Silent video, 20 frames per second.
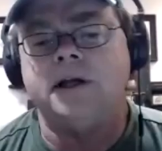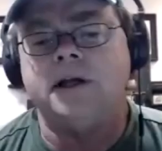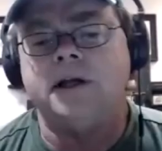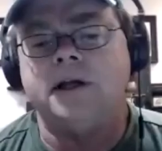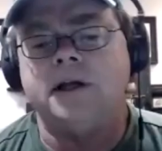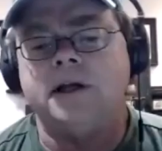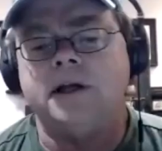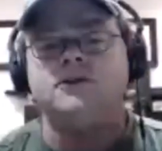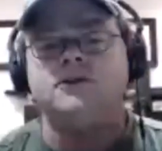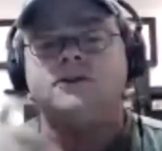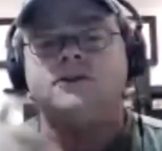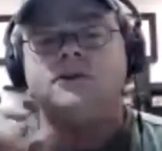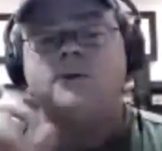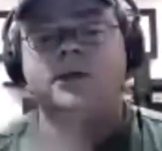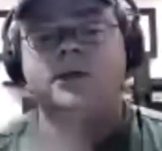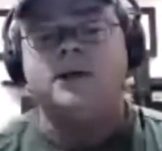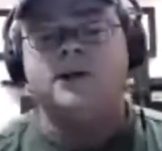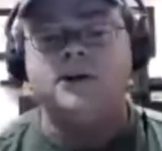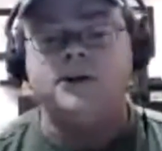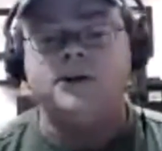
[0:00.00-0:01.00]
yards,
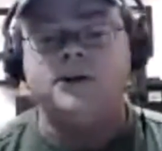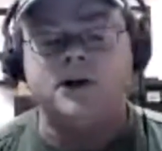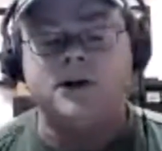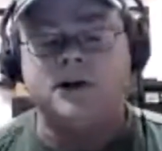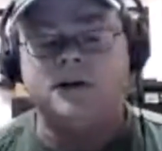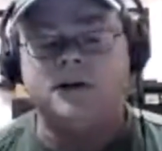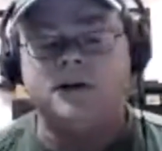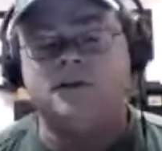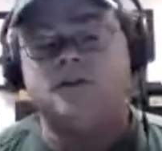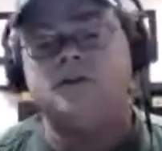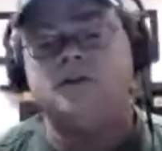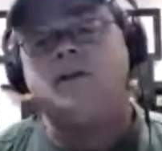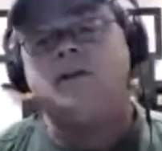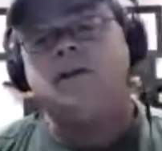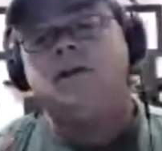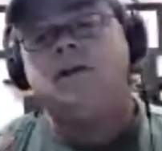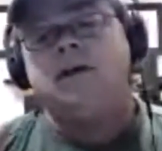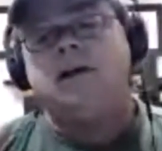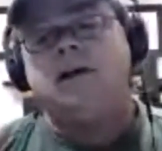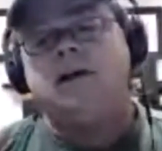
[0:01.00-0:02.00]
three hundred yards.
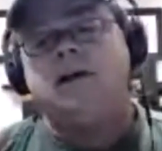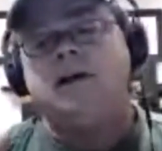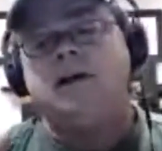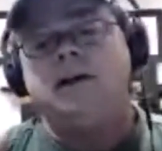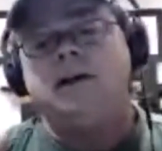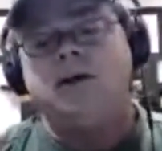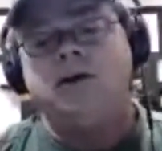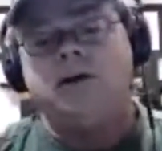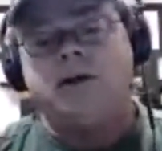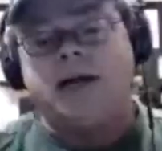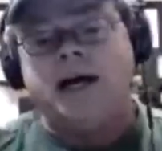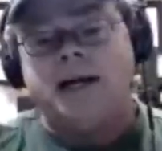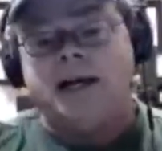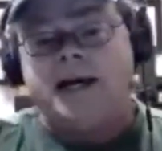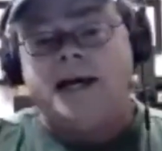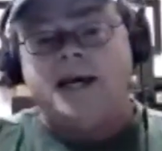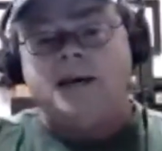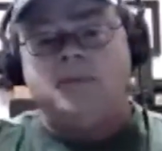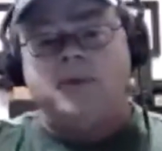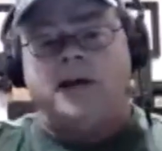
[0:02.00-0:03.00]
You know, you got to
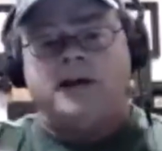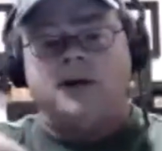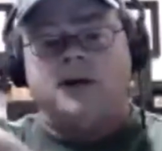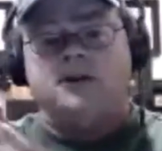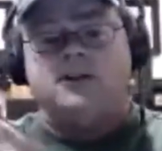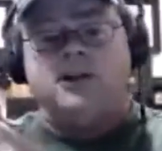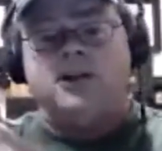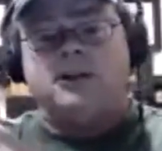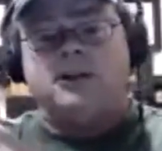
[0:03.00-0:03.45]
aim like artillery